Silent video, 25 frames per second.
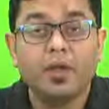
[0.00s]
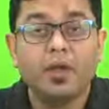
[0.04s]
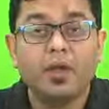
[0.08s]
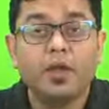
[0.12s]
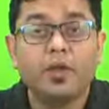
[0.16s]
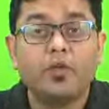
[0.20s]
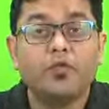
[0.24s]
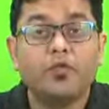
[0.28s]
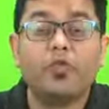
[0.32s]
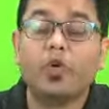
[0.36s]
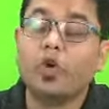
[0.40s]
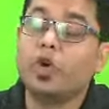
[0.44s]

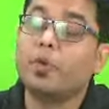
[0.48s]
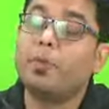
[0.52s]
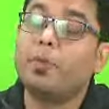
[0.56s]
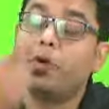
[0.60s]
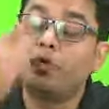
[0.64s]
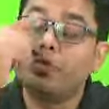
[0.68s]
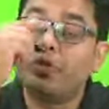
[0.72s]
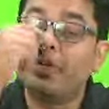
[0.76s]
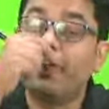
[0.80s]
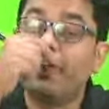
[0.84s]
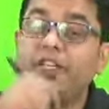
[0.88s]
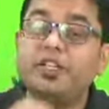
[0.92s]
What about
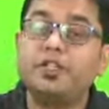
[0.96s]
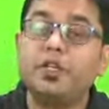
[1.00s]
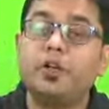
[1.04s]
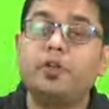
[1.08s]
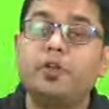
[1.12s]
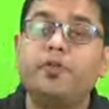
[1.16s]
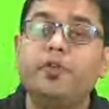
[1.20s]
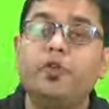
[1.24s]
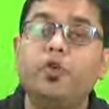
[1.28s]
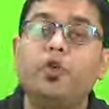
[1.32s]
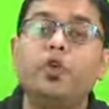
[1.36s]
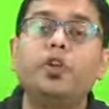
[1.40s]
the region of
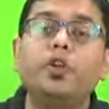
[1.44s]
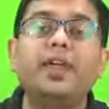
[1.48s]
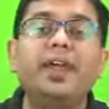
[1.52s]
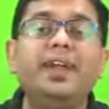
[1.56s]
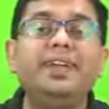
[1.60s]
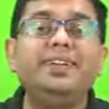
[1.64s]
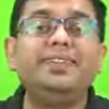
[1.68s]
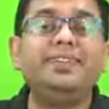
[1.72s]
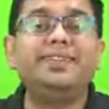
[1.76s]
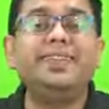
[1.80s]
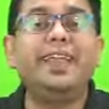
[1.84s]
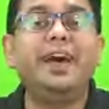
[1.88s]
low
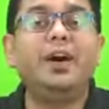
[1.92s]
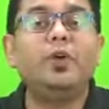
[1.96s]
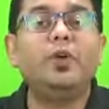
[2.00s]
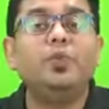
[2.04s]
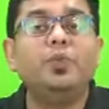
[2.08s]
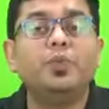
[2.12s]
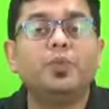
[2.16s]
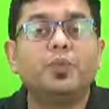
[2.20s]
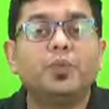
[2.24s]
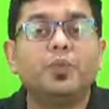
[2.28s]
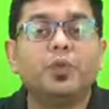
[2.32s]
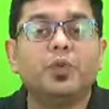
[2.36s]
tides now?
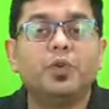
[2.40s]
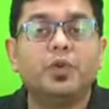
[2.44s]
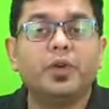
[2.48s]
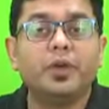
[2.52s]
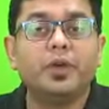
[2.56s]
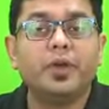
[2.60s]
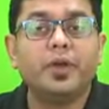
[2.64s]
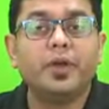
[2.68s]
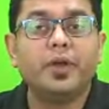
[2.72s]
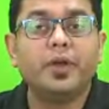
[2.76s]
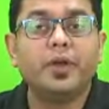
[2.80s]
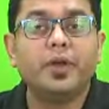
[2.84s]

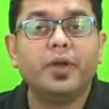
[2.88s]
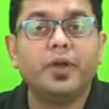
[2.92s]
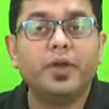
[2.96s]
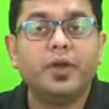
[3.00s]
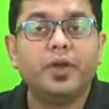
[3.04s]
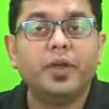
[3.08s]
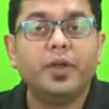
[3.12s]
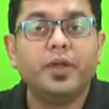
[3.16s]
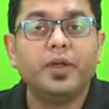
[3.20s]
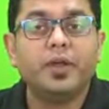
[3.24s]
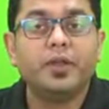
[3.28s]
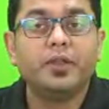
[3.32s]

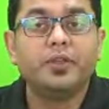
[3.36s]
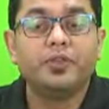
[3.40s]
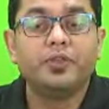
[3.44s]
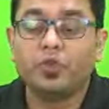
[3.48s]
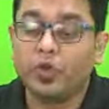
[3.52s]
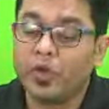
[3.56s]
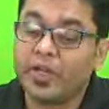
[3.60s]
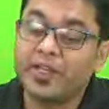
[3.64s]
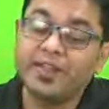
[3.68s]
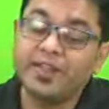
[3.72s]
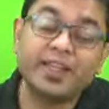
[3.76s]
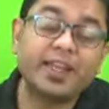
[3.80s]
So
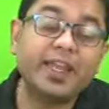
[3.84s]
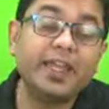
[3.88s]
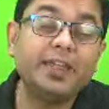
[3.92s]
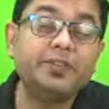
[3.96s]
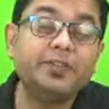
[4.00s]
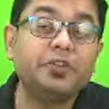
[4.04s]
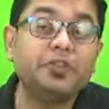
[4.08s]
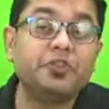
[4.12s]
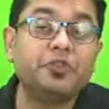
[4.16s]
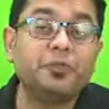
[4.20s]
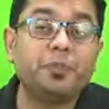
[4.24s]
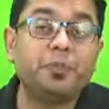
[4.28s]
in the case
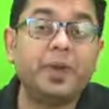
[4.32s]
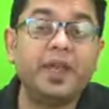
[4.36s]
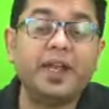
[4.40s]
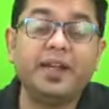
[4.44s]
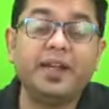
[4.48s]
of spring